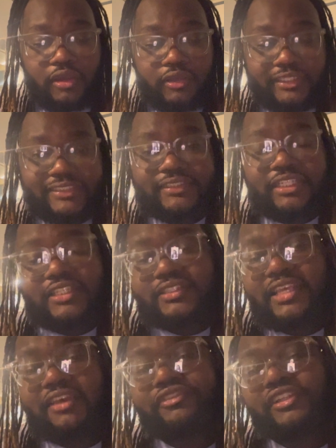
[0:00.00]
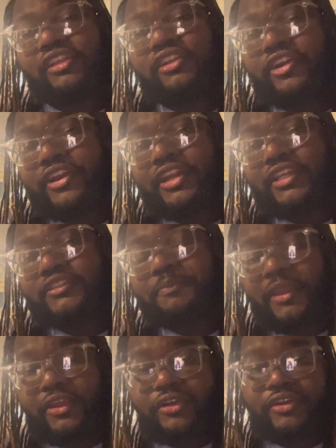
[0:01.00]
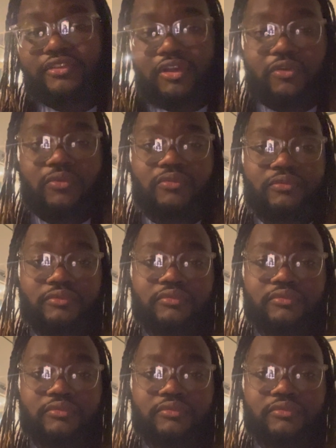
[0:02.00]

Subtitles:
it's definitely a learning experience on